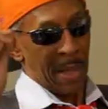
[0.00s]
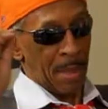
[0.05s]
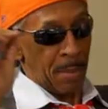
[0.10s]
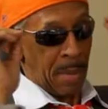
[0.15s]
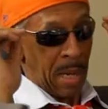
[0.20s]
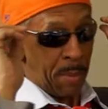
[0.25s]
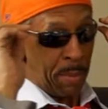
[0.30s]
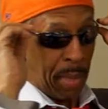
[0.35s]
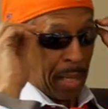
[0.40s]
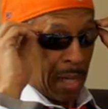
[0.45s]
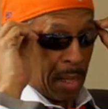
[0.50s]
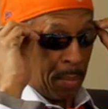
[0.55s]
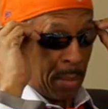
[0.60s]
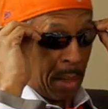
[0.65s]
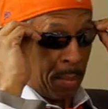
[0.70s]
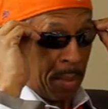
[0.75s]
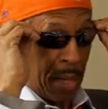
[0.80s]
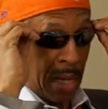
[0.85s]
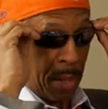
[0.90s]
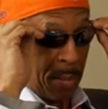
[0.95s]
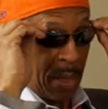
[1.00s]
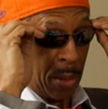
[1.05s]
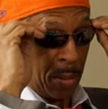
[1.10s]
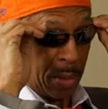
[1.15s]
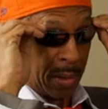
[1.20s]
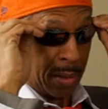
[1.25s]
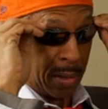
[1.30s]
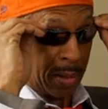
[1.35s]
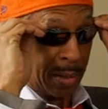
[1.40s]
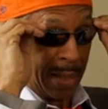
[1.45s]
Oh man, my bad,
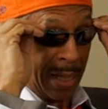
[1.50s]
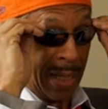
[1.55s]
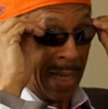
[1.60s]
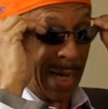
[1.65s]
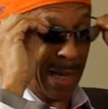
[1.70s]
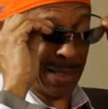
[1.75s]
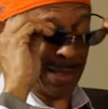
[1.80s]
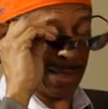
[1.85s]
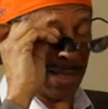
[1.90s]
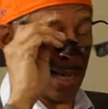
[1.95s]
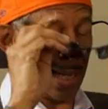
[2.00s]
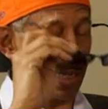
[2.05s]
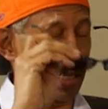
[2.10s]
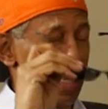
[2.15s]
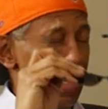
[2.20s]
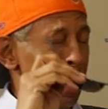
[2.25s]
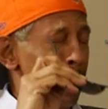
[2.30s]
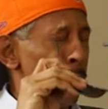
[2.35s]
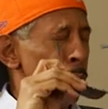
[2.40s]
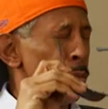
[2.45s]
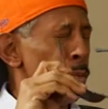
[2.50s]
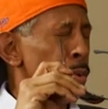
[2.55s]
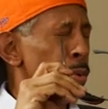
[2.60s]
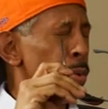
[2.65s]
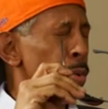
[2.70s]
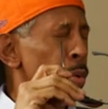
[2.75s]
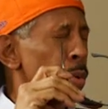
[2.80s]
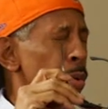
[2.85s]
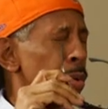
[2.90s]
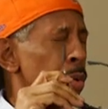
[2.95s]
man. It was sunny outside today.
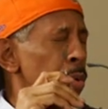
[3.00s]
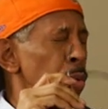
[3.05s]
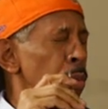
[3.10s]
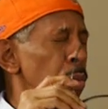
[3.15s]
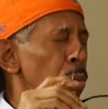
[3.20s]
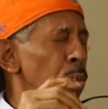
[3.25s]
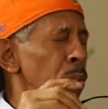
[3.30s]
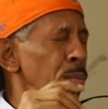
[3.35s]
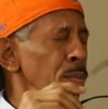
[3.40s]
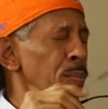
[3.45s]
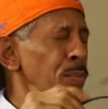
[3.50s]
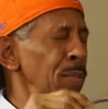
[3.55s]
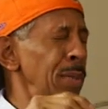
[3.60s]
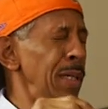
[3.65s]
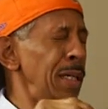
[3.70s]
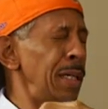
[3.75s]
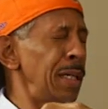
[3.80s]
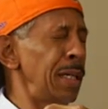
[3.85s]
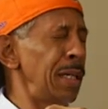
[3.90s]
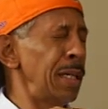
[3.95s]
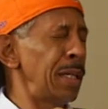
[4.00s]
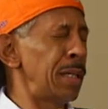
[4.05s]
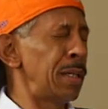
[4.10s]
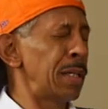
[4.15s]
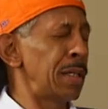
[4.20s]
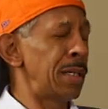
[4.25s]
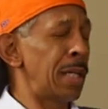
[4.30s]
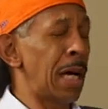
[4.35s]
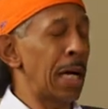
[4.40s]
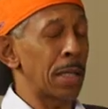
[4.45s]
Woo,
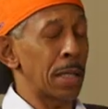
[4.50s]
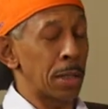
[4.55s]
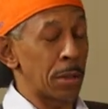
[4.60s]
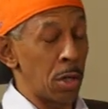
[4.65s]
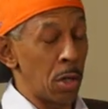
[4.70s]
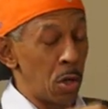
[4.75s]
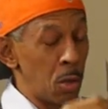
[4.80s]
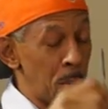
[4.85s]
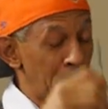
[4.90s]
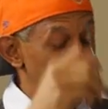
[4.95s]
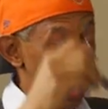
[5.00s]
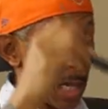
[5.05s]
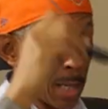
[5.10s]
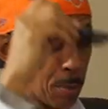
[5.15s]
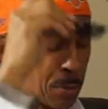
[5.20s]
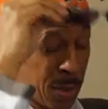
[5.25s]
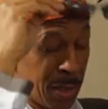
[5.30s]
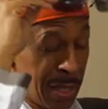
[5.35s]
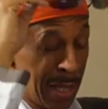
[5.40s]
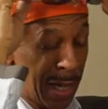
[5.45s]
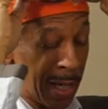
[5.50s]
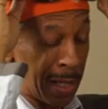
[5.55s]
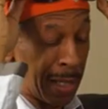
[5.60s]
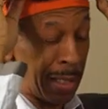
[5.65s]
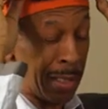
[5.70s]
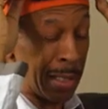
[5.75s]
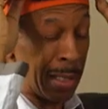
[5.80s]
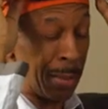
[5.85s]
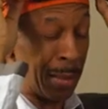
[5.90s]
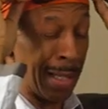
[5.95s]
man. The doctor told me I gotta
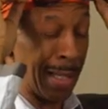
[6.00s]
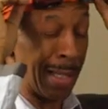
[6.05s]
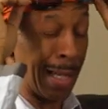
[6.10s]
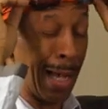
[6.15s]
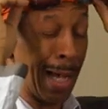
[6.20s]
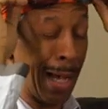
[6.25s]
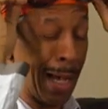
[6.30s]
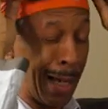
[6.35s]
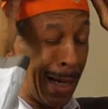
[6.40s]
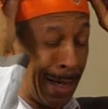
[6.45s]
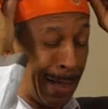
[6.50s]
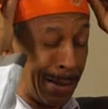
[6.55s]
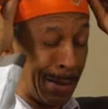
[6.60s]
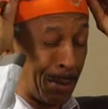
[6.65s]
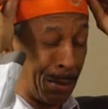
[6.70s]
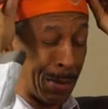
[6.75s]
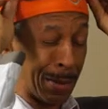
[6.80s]
protect these here eyes.